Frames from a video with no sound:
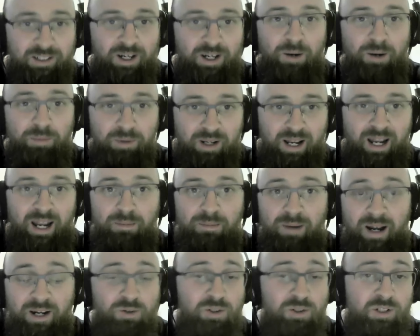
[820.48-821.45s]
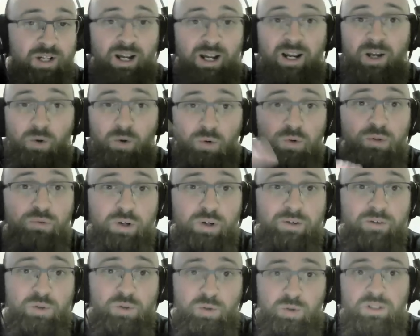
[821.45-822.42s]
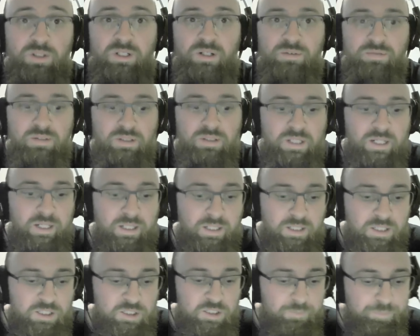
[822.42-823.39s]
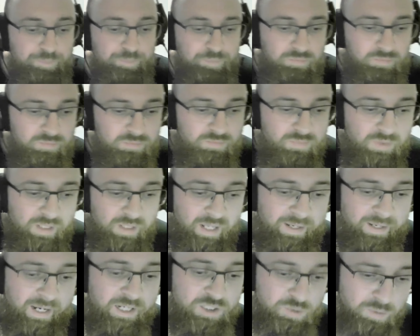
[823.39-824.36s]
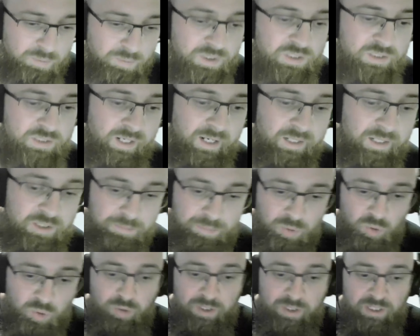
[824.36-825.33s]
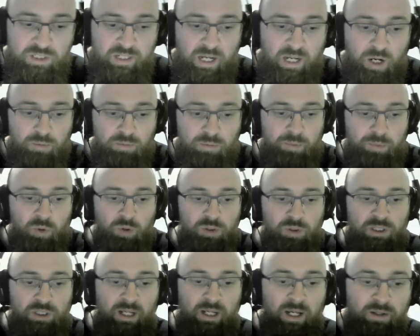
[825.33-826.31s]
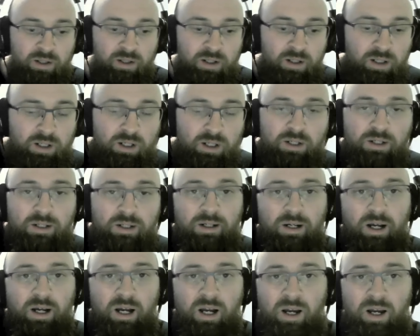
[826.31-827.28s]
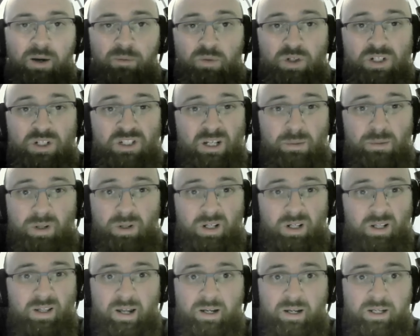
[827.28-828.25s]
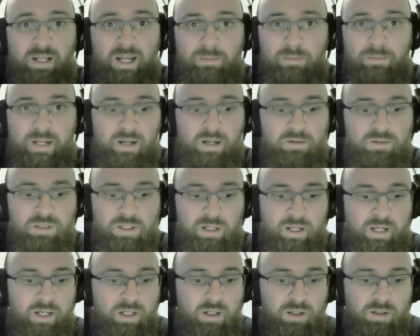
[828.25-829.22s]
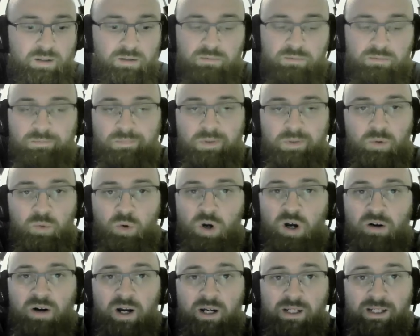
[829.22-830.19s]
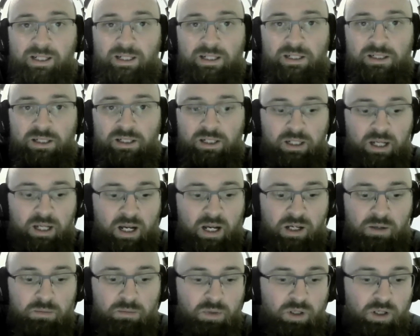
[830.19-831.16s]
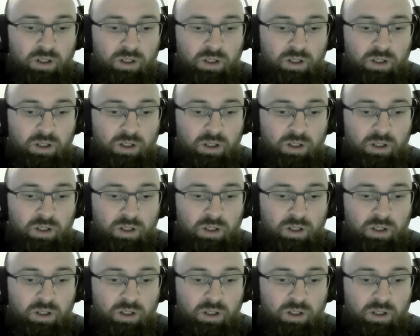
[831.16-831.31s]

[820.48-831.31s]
cup game, and it was kind of like all 3 of us were doing different things. And that's when we started to pull this scouting report together, which typically then came down to like, what are our keys to the game?